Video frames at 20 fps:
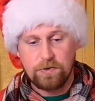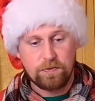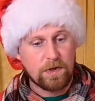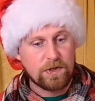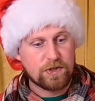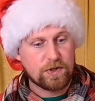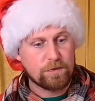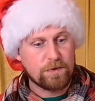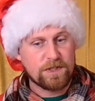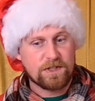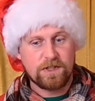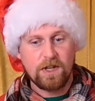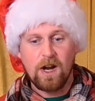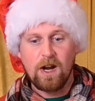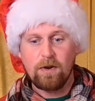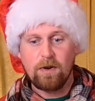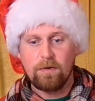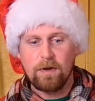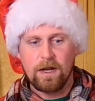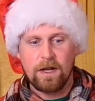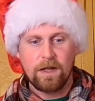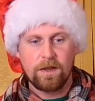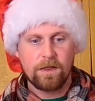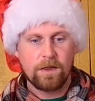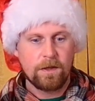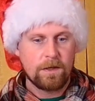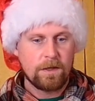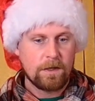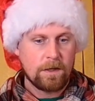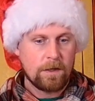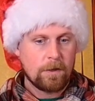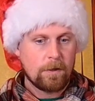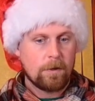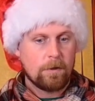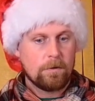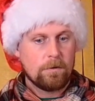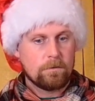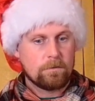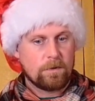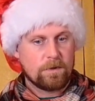one should we start with?
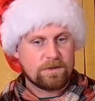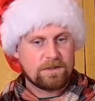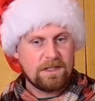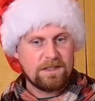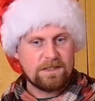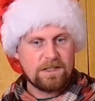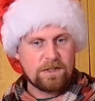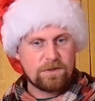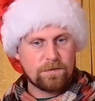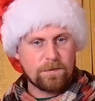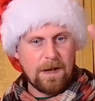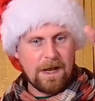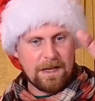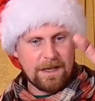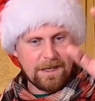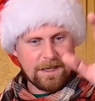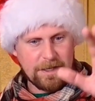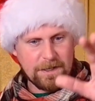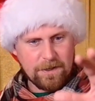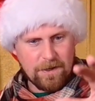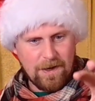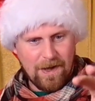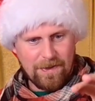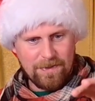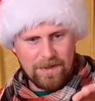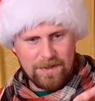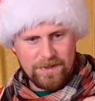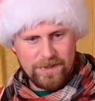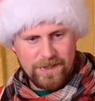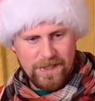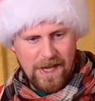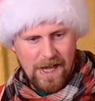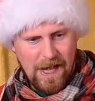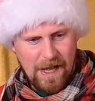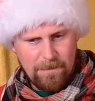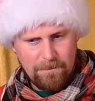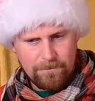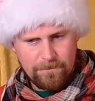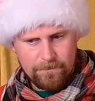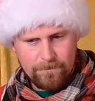Well, since it's right here on the
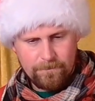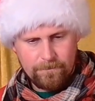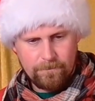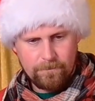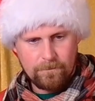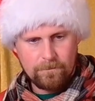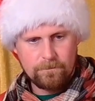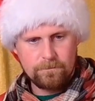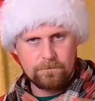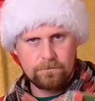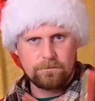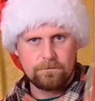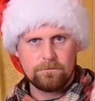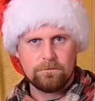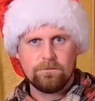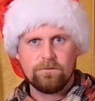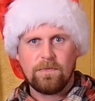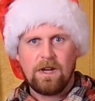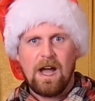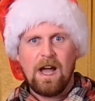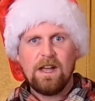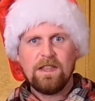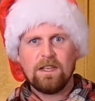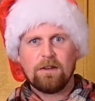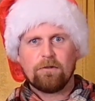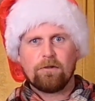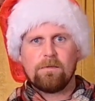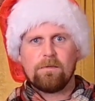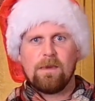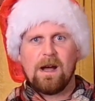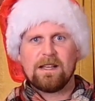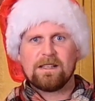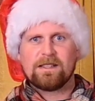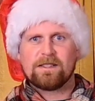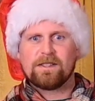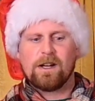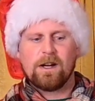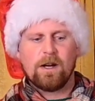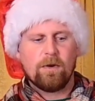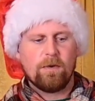top, I think we might
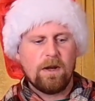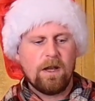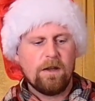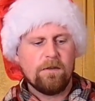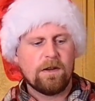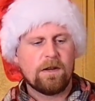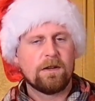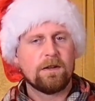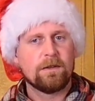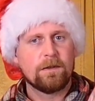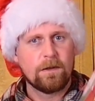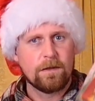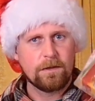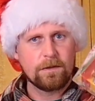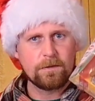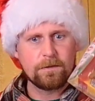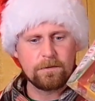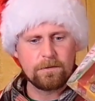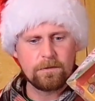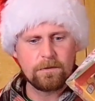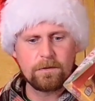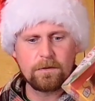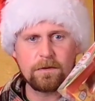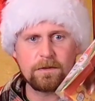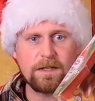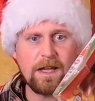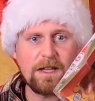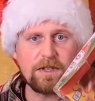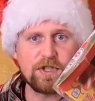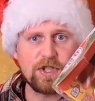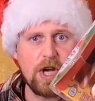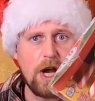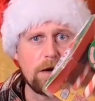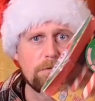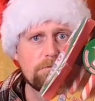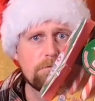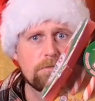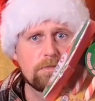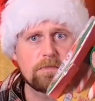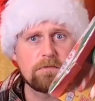start with ketchup.
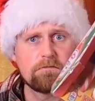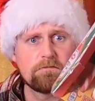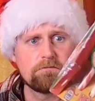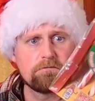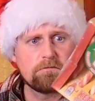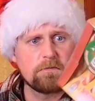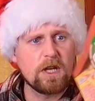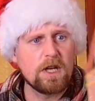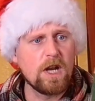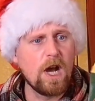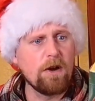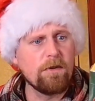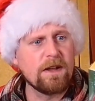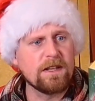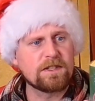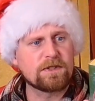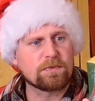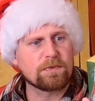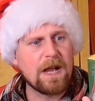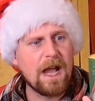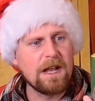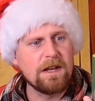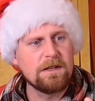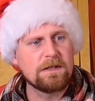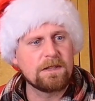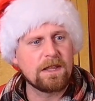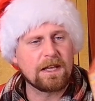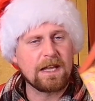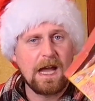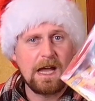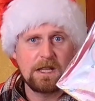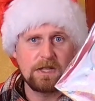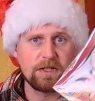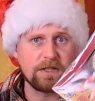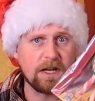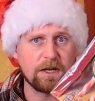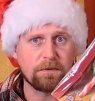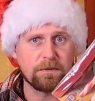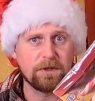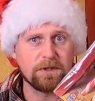You know, it's red. They kind of look
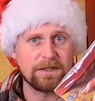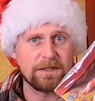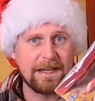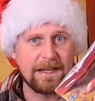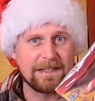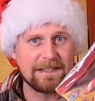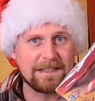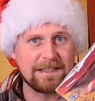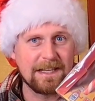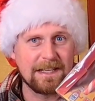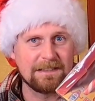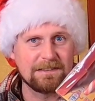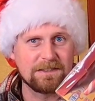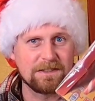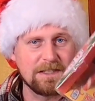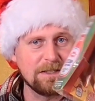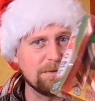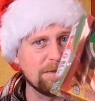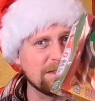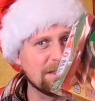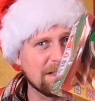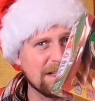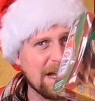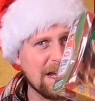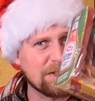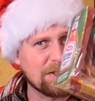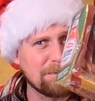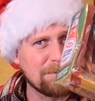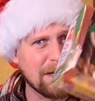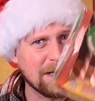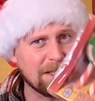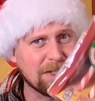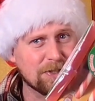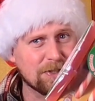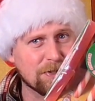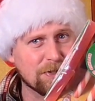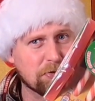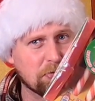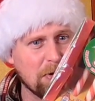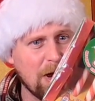like real candy canes, so these ones can actually might get you
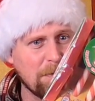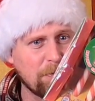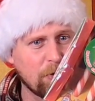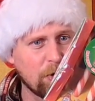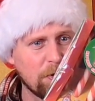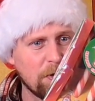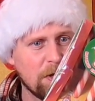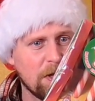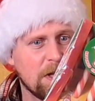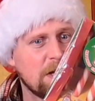in trouble